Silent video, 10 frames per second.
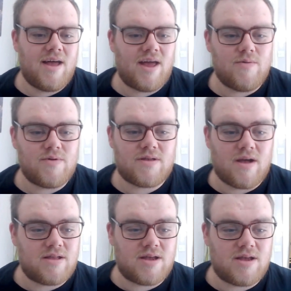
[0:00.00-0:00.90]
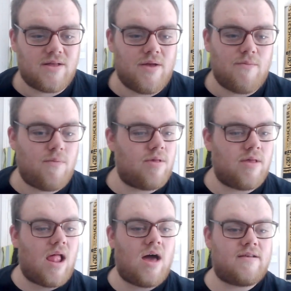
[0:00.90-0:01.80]
It was
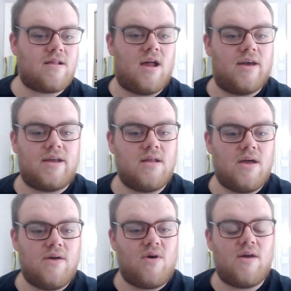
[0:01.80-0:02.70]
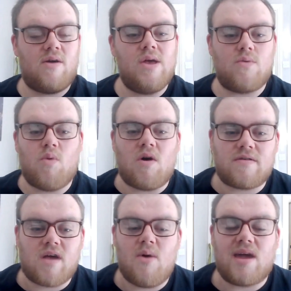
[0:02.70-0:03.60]
the last line of what's
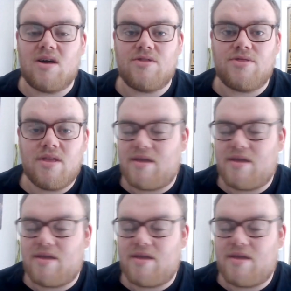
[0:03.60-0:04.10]
going on.